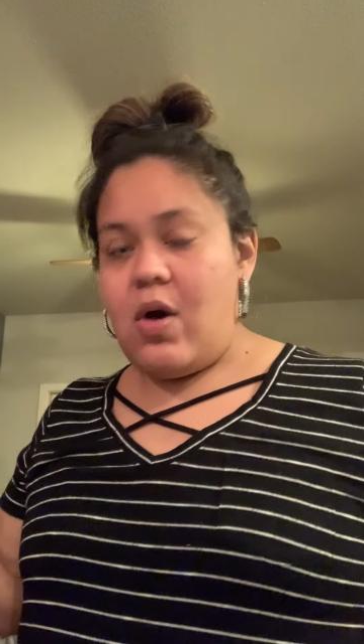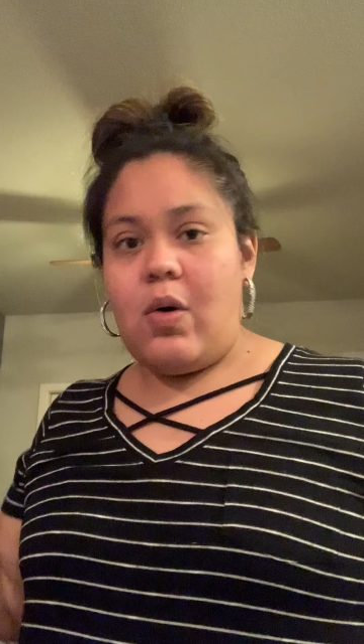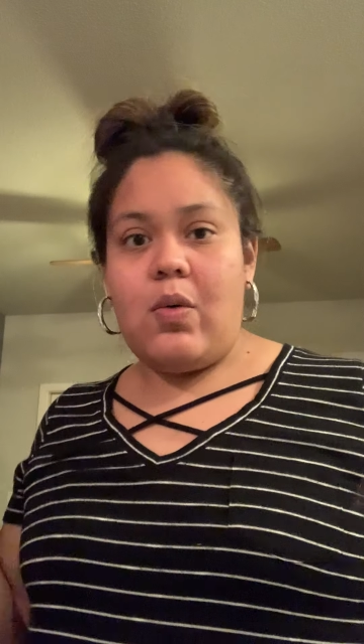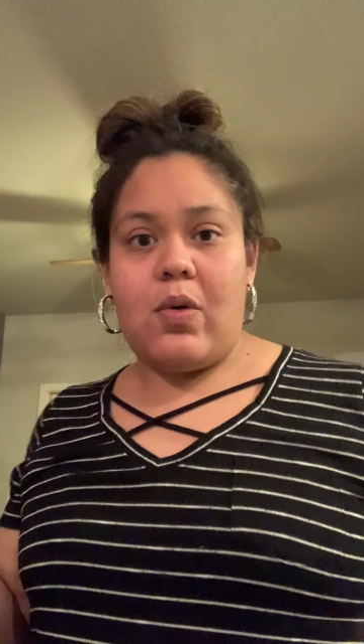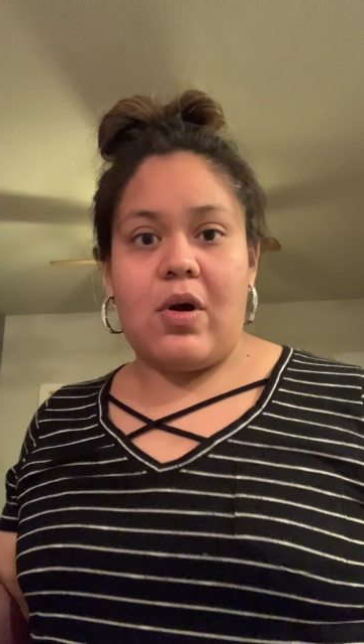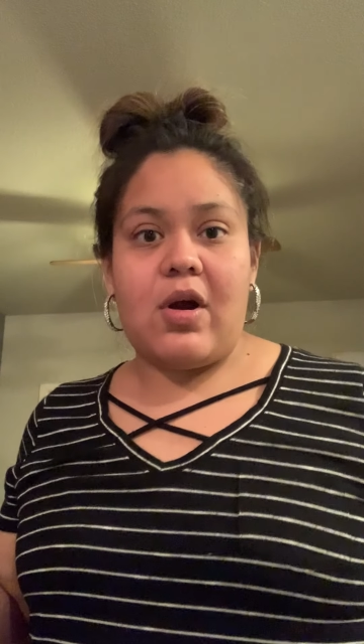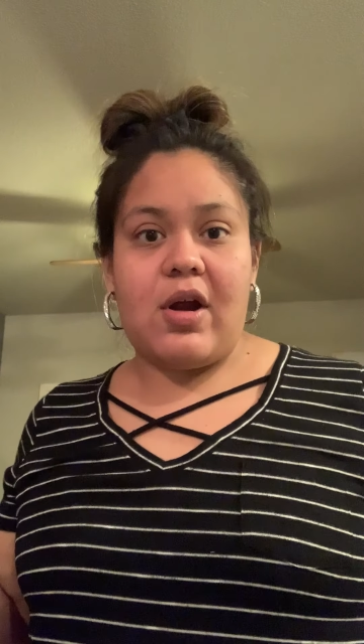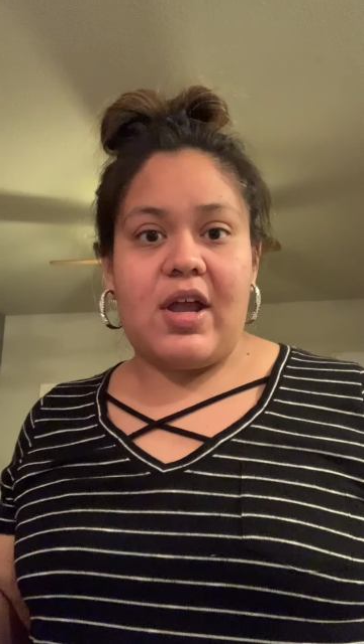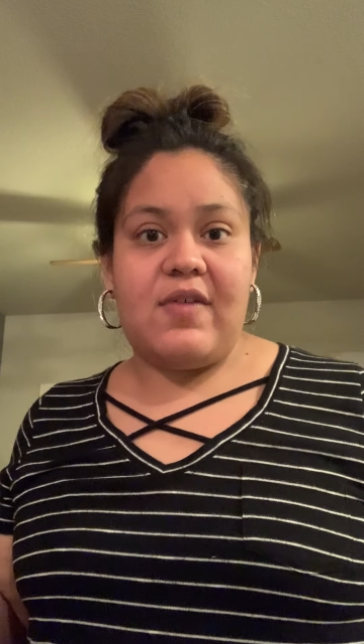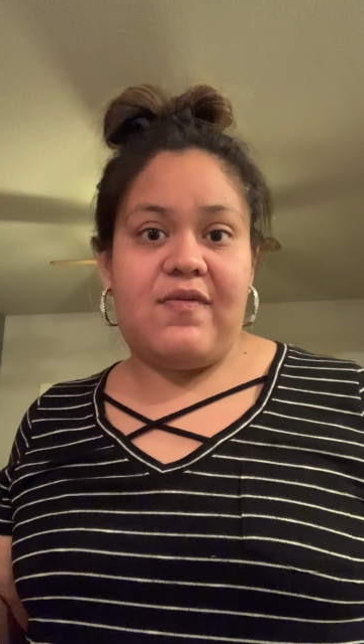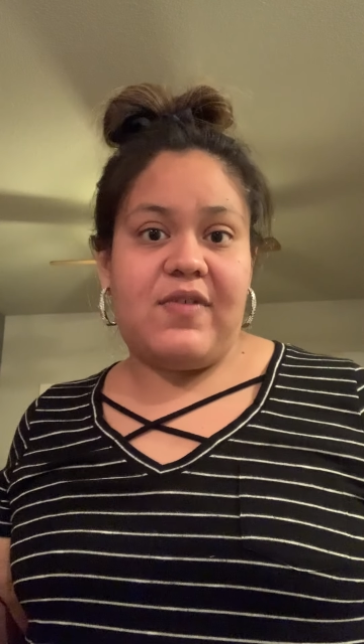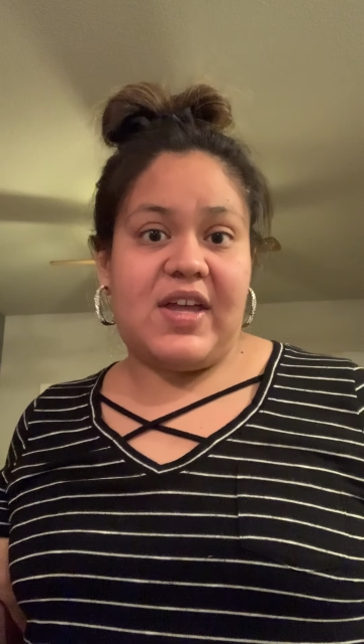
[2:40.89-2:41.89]
or
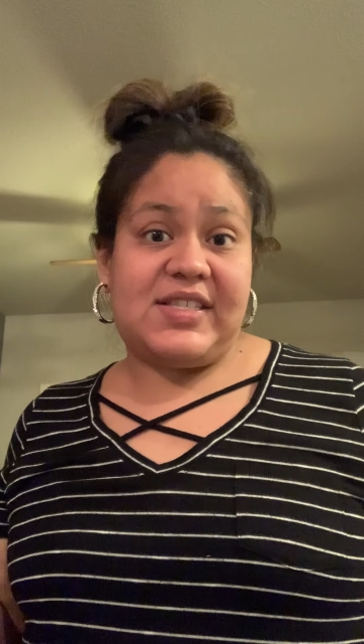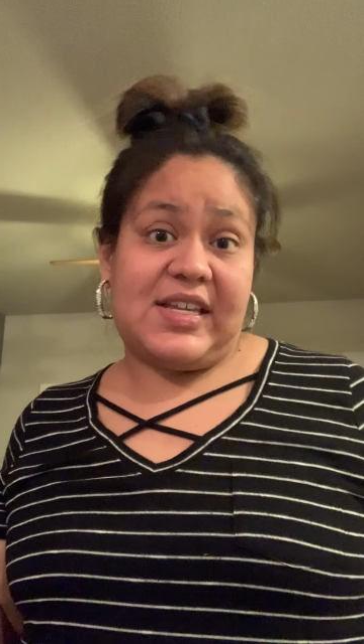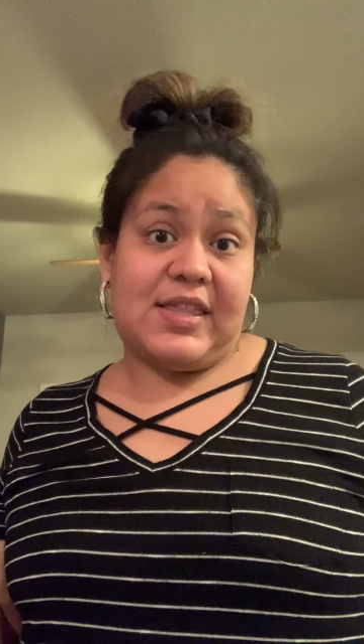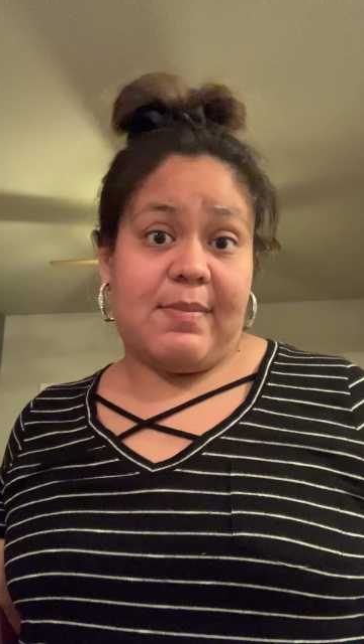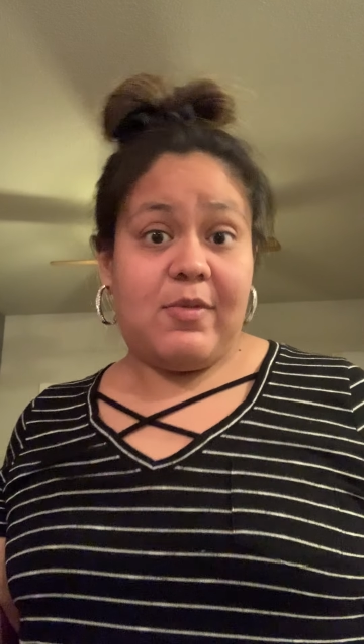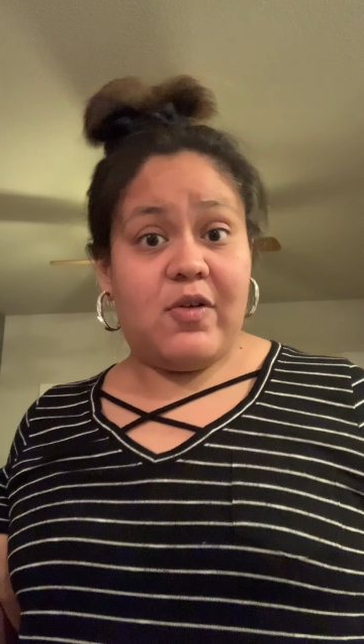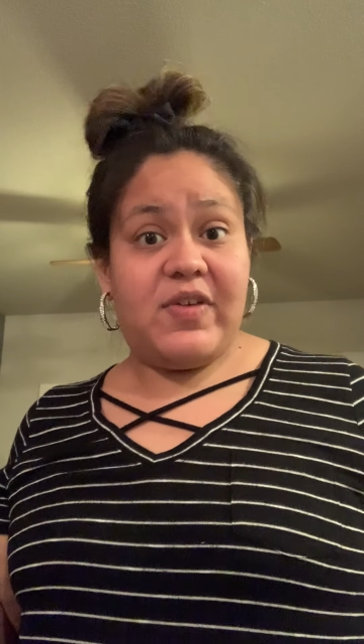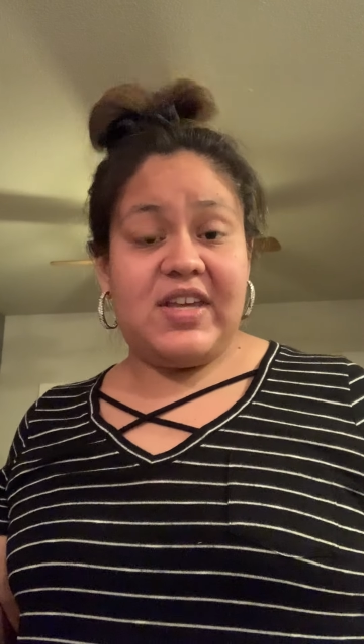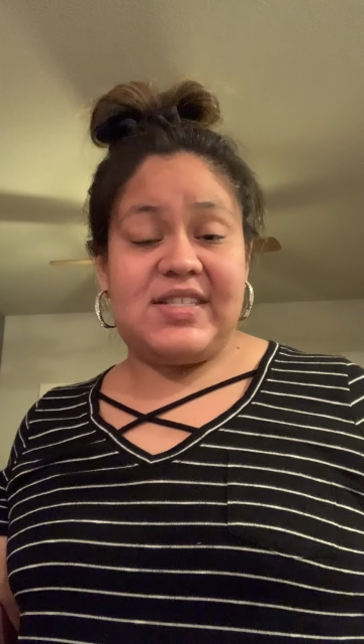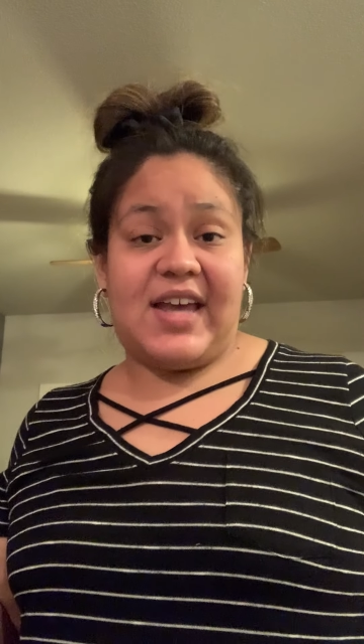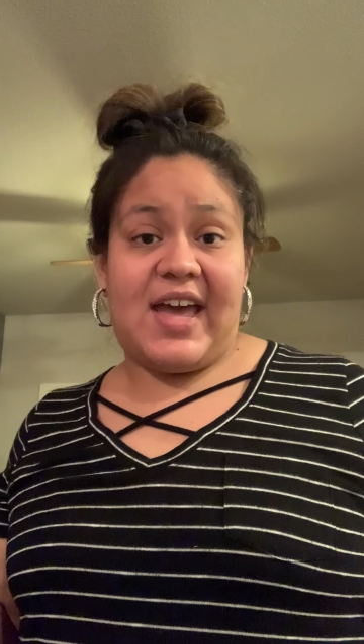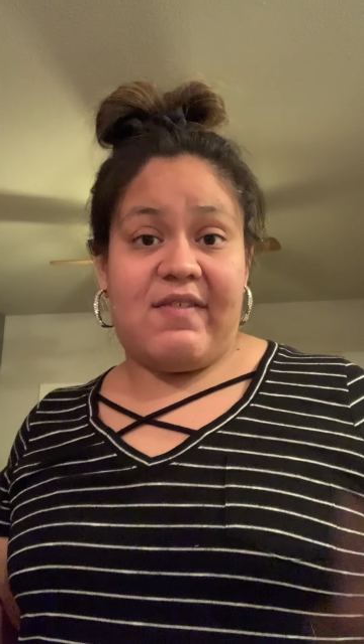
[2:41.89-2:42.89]
if it's at the
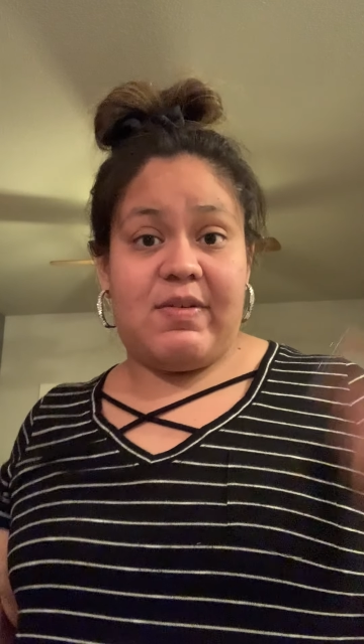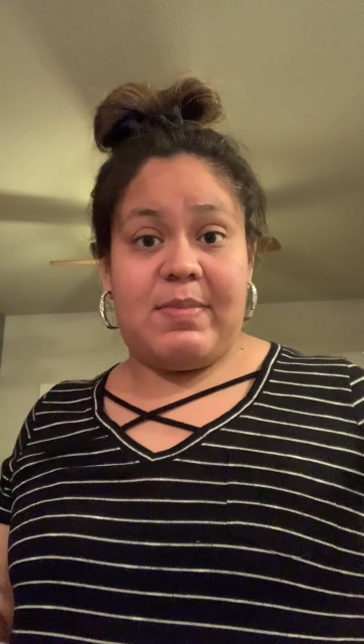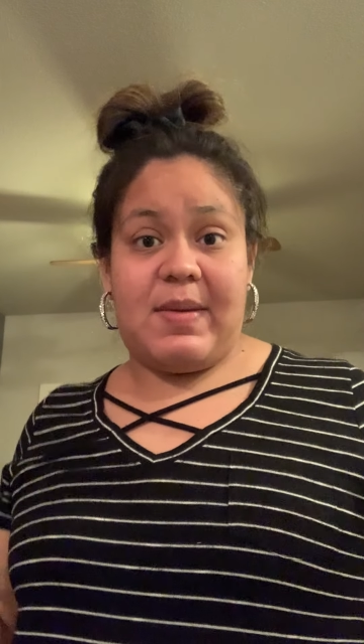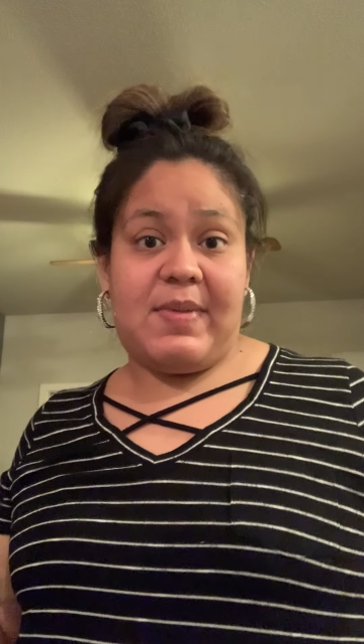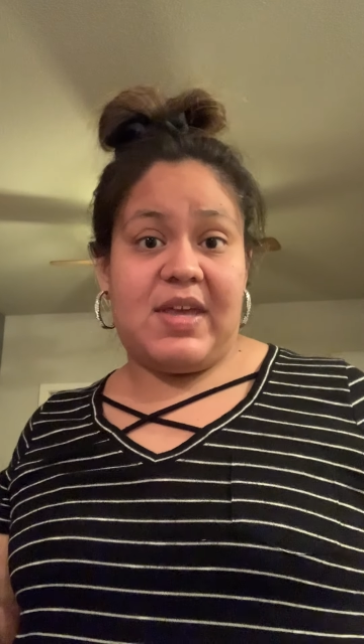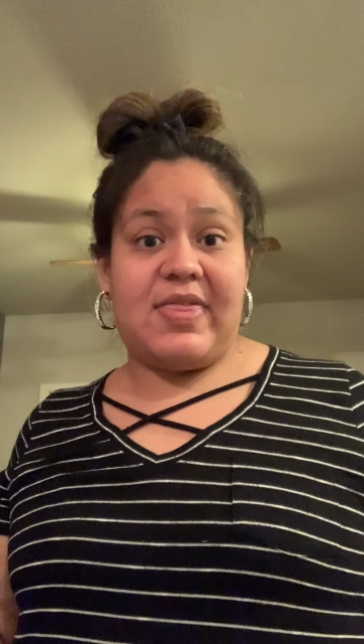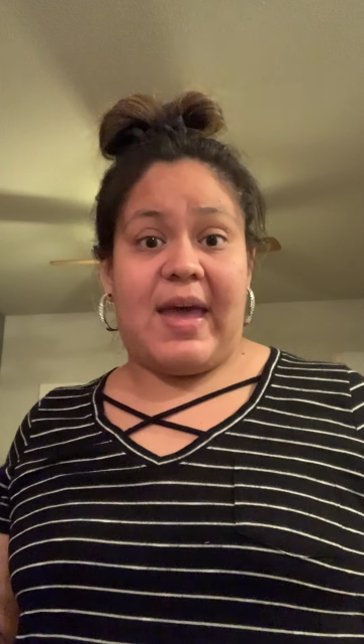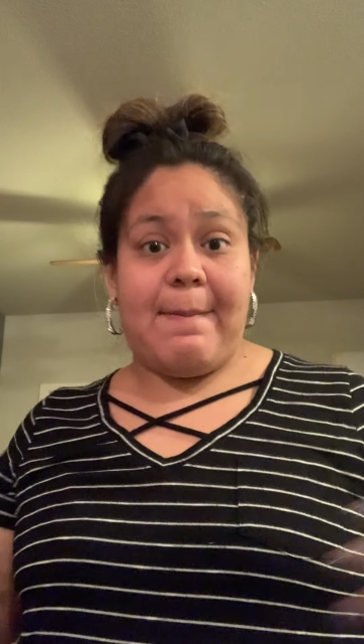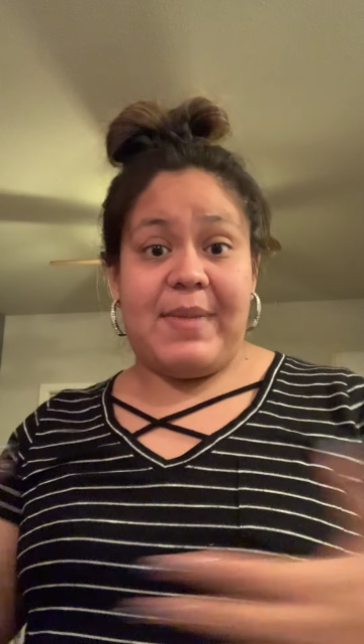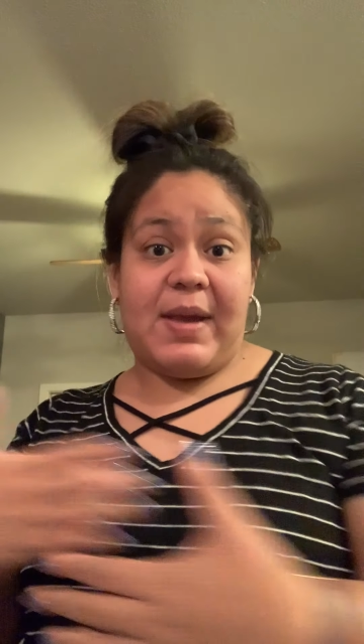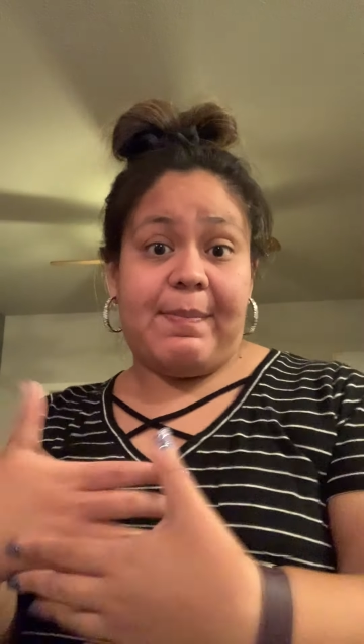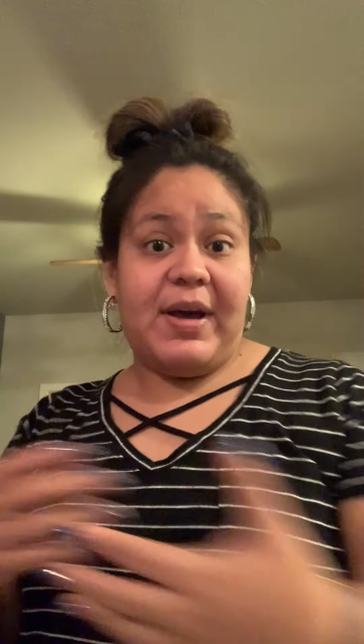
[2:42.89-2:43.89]
movies, I have it maybe in that
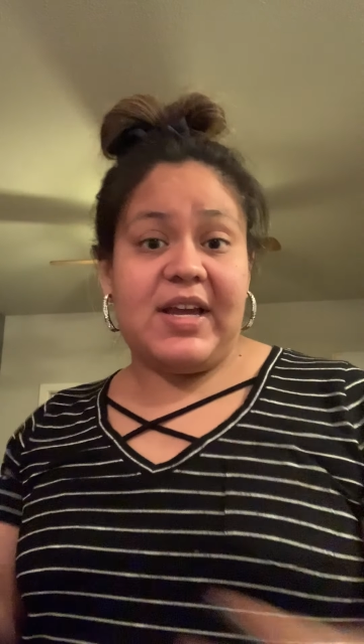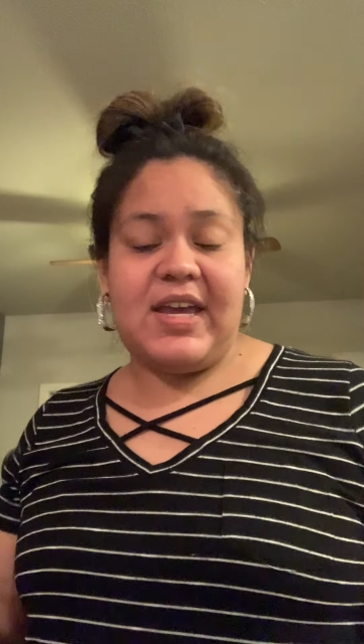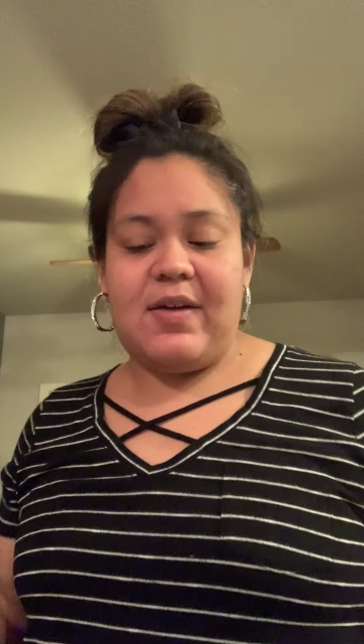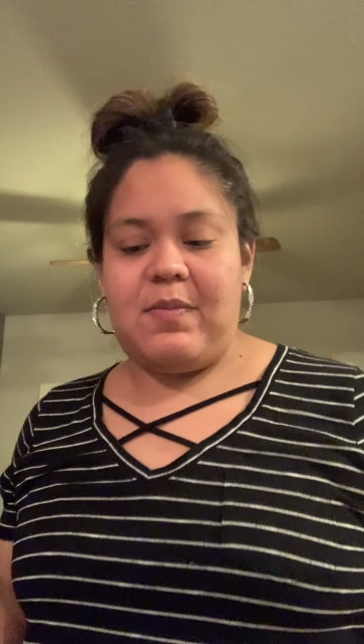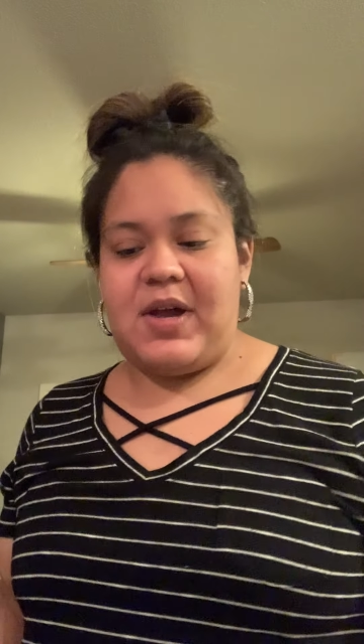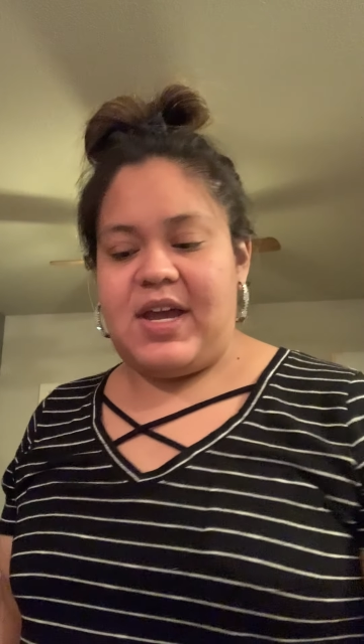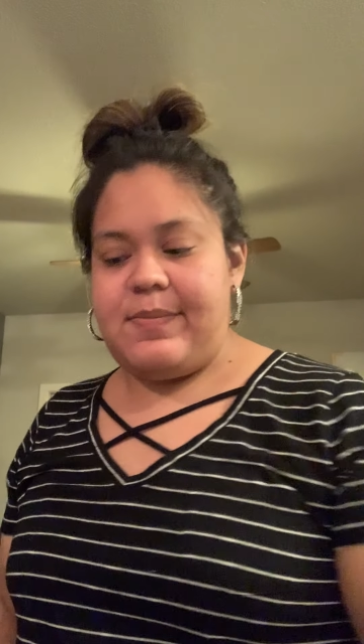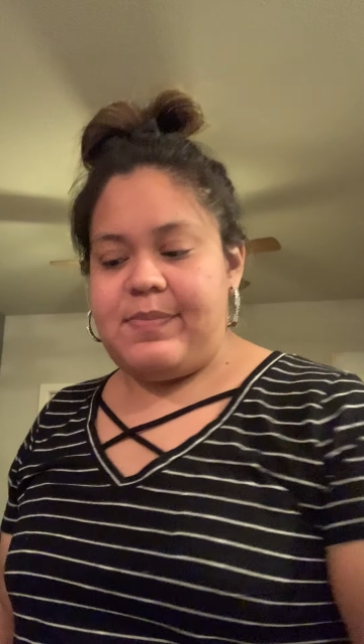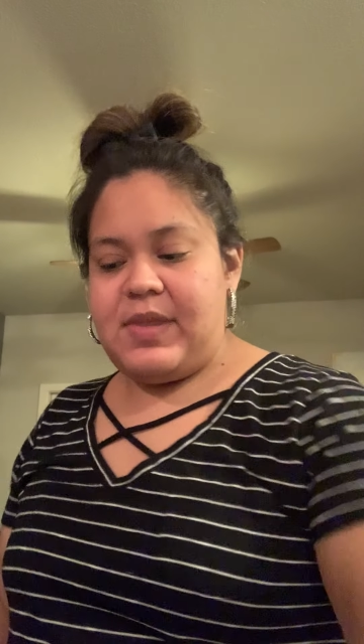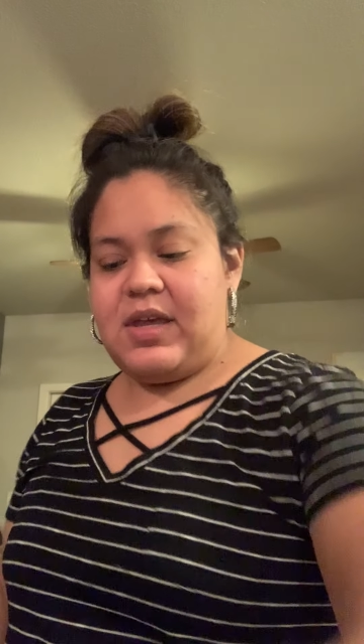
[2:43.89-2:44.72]
big bucket, right?